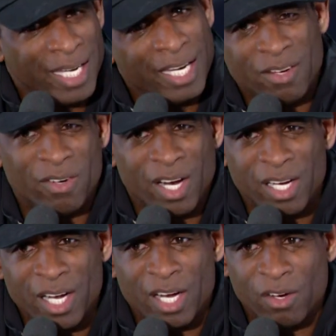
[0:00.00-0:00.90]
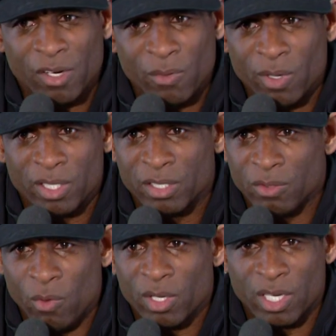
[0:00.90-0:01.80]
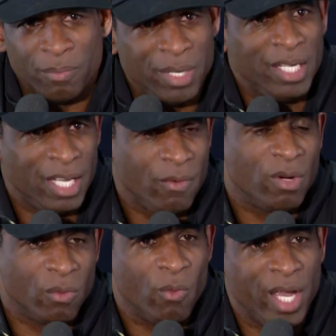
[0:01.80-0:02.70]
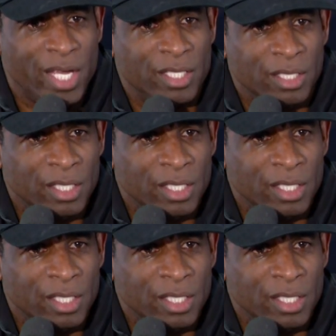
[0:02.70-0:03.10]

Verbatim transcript: They don't, uh, not only want, want to compete, they want to win.